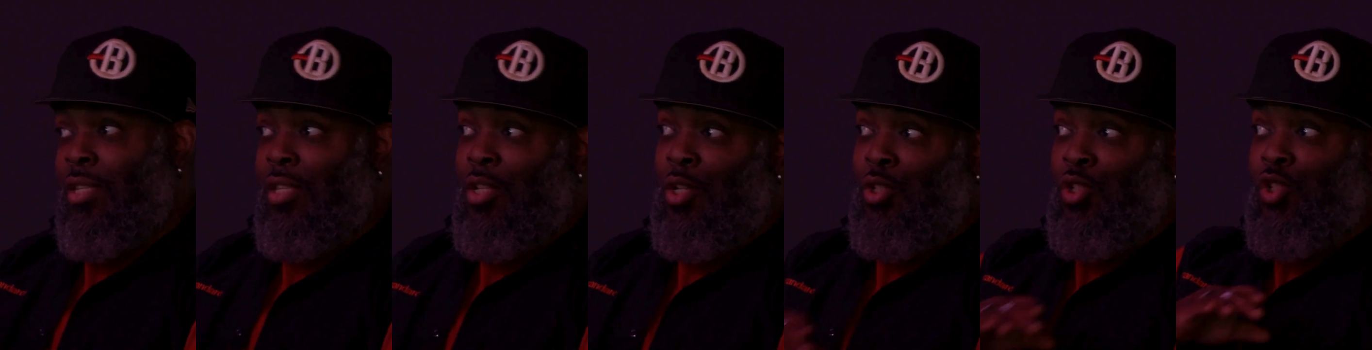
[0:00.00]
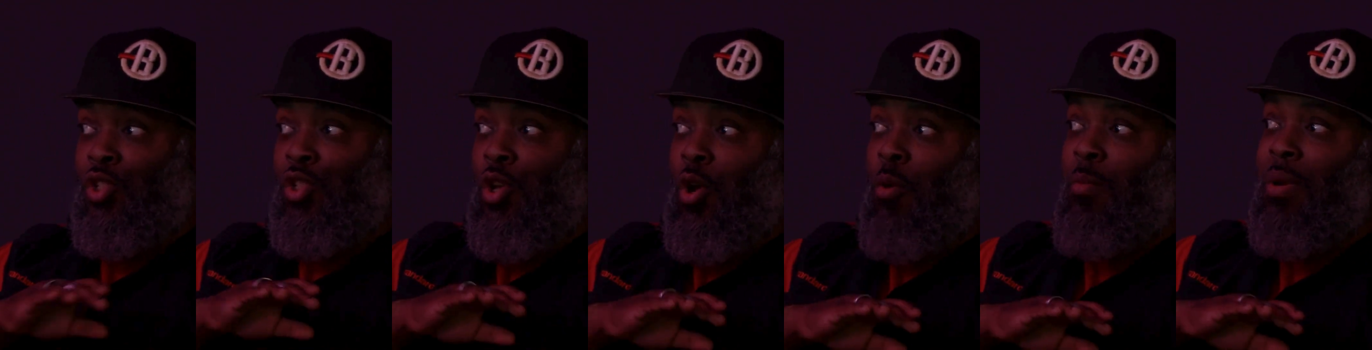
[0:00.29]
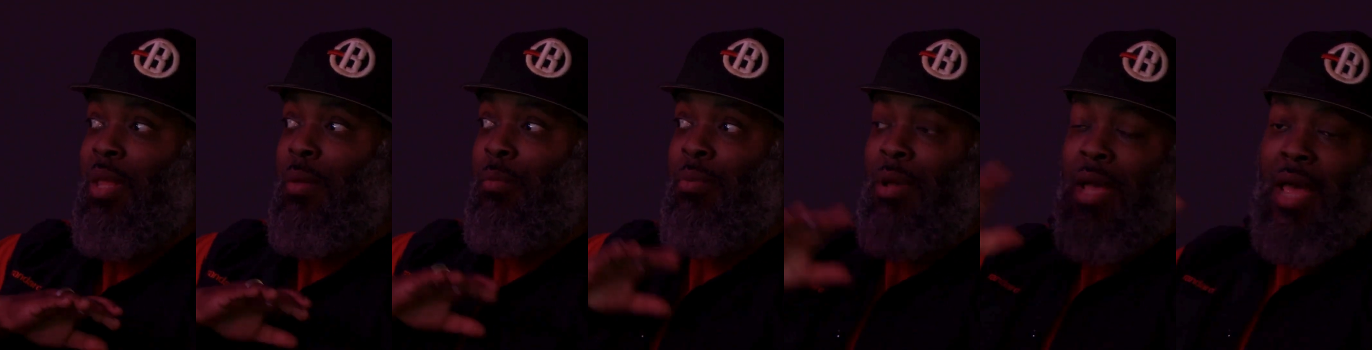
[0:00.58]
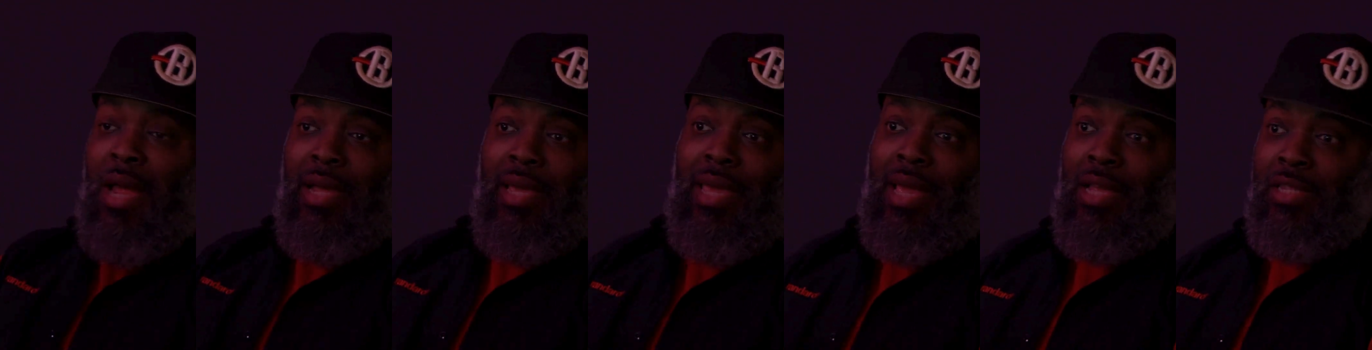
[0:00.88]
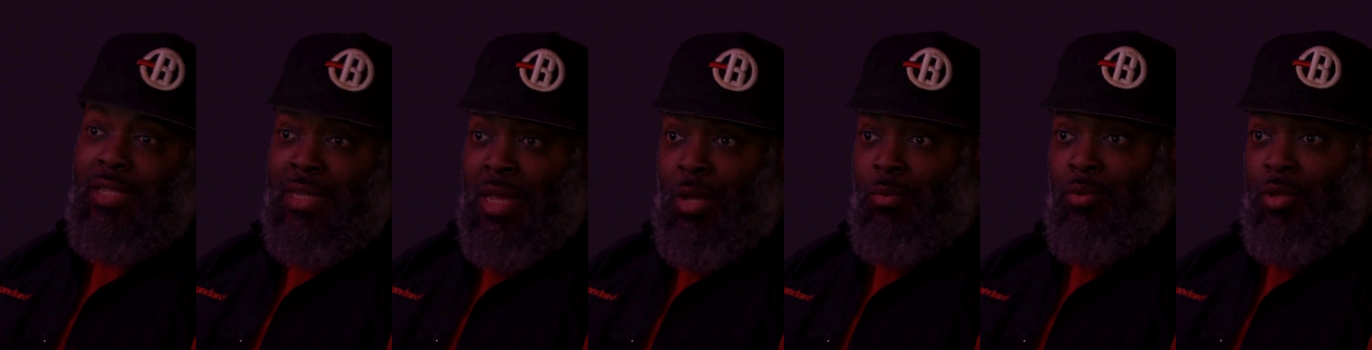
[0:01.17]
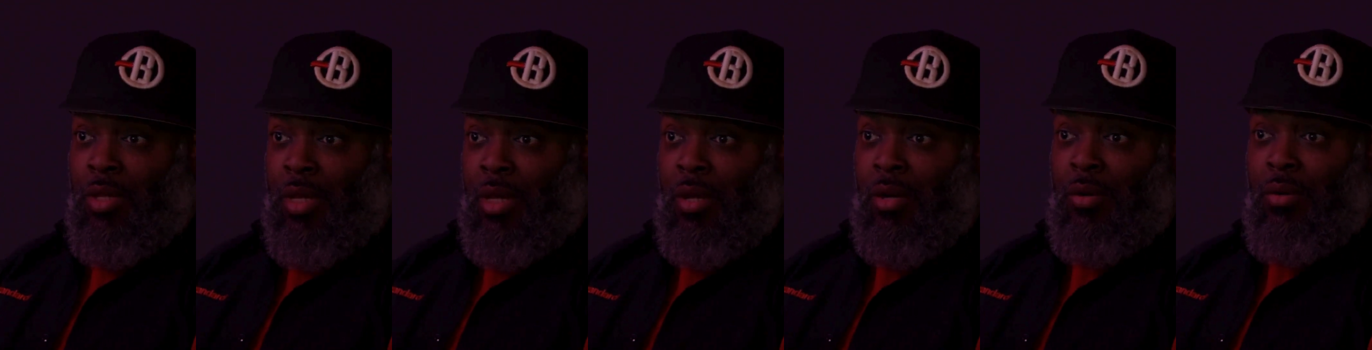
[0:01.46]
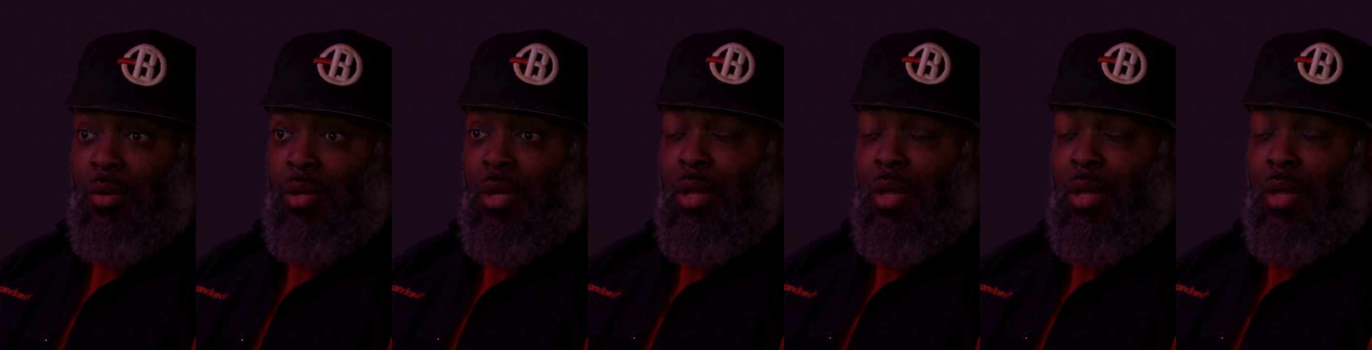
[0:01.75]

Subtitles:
There's so many podcasts out there,